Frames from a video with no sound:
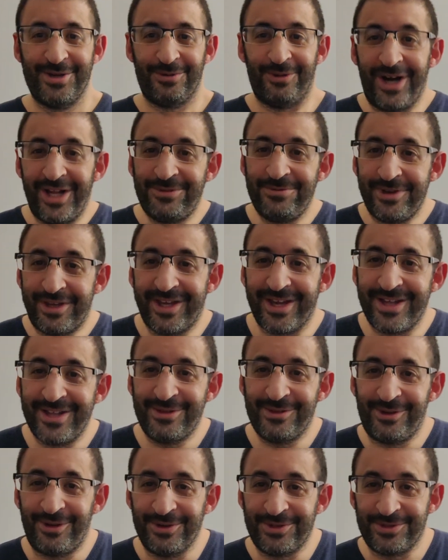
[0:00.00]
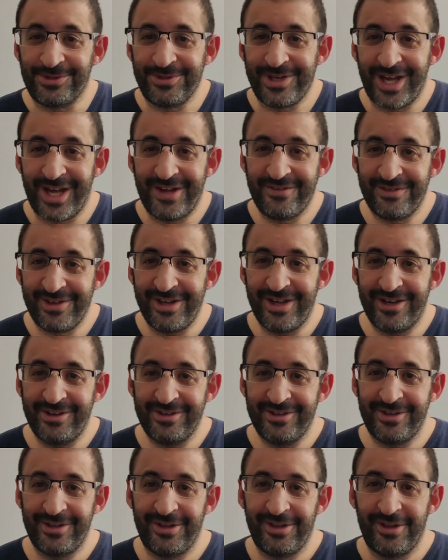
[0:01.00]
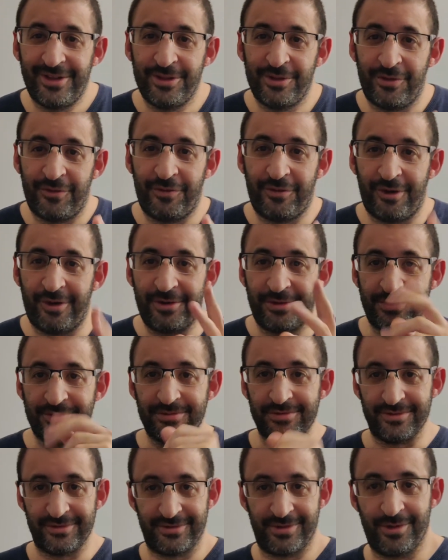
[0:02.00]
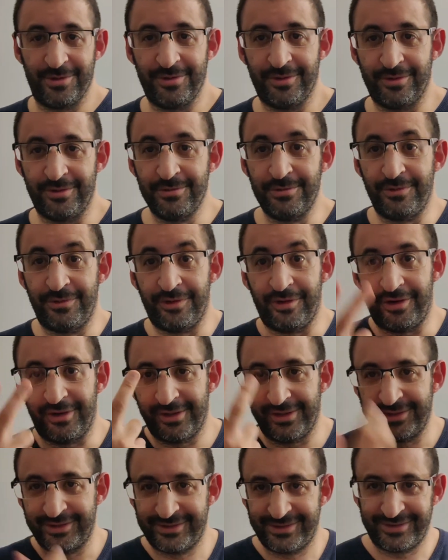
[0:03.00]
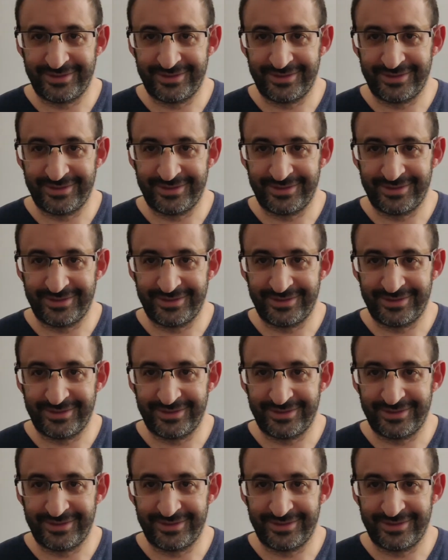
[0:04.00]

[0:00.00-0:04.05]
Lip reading: What we can do also, we have here the fourth rule, or the rule 4.